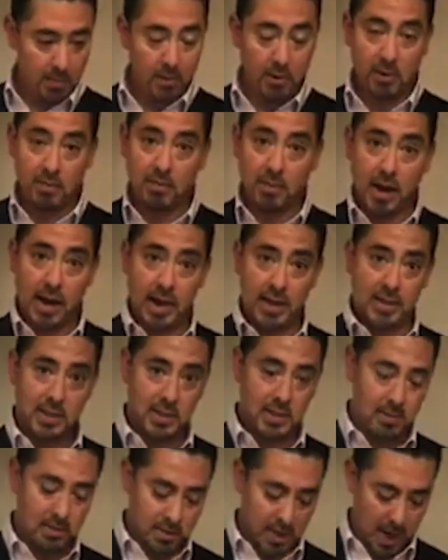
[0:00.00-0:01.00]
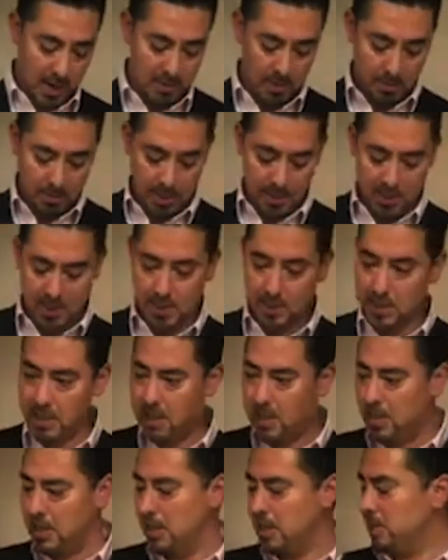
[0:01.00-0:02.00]
the modifiers, the two types of
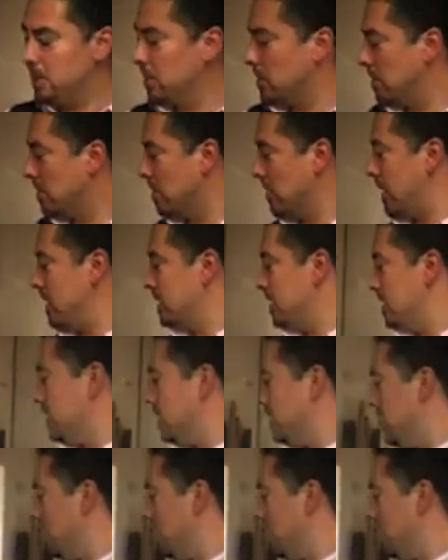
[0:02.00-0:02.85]
bitters to create